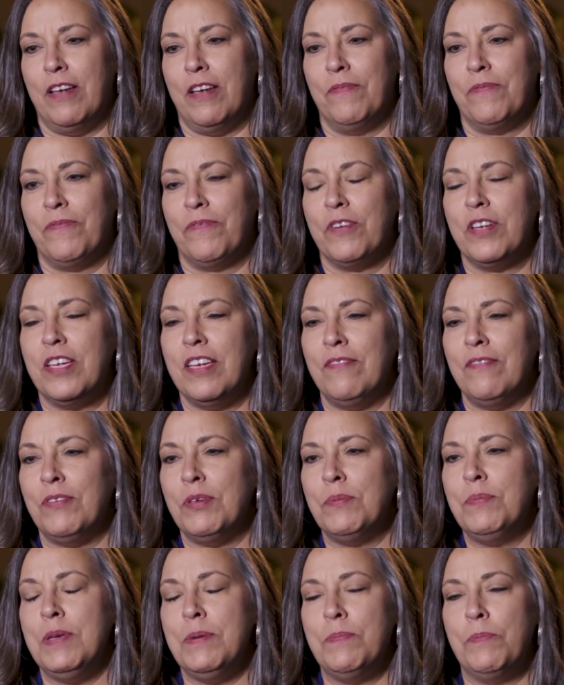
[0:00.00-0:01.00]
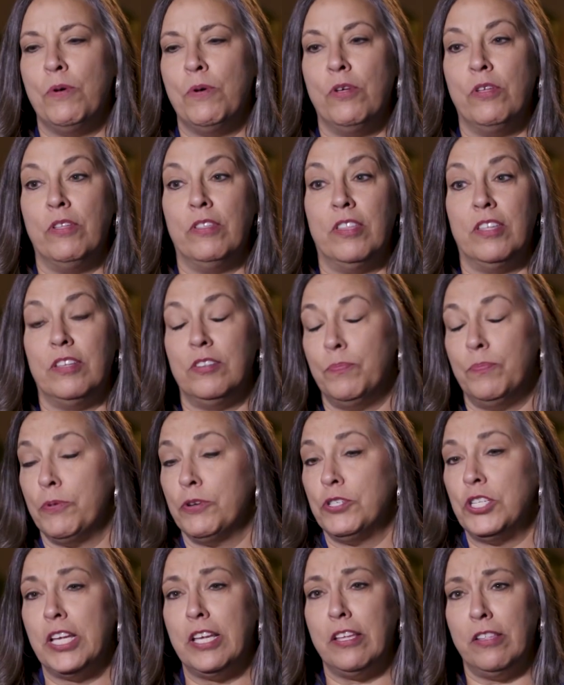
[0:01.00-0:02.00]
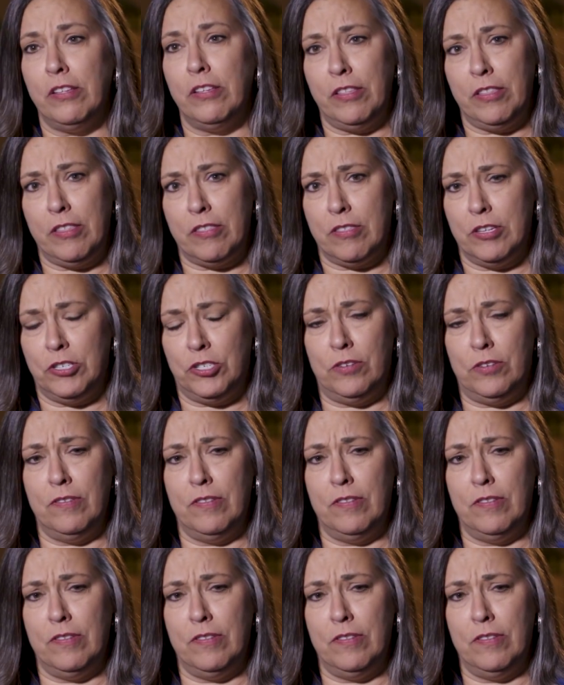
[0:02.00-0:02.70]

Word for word: of forgiving people, particularly the,